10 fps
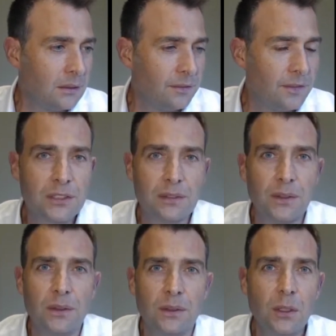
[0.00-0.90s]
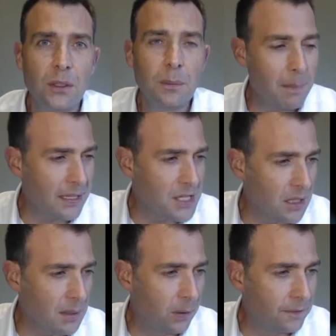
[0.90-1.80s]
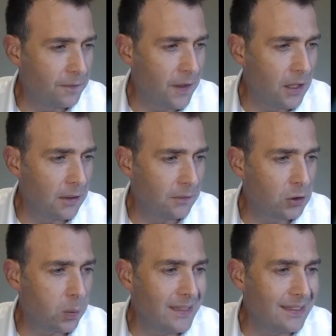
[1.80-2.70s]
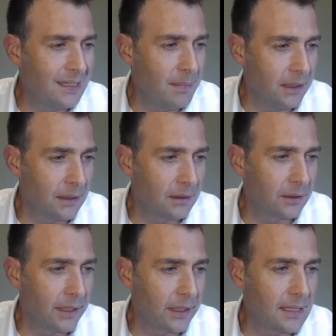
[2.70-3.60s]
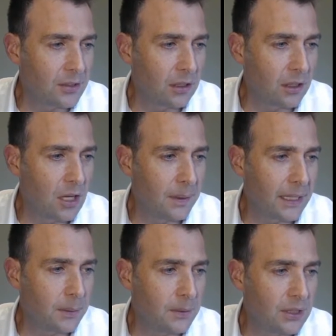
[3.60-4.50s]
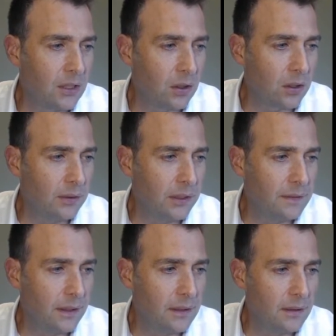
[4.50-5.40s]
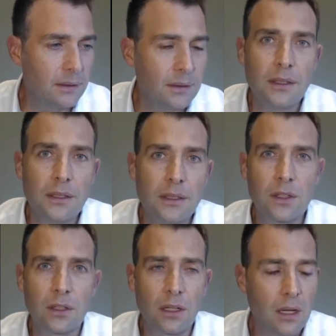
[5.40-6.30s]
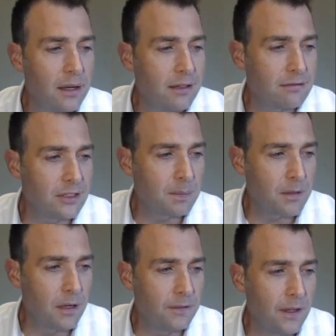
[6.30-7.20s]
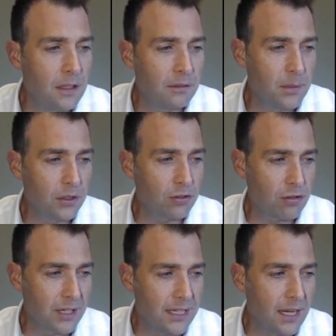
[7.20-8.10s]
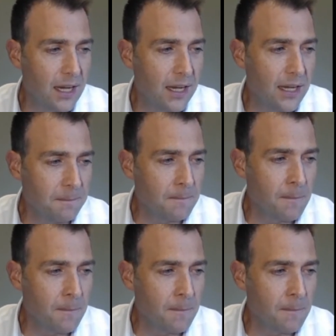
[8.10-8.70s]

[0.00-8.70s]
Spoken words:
First of all, you'll be managing a portfolio of 20 million, okay? It's a global equity long only fund. You've got a client risk profile moderately high.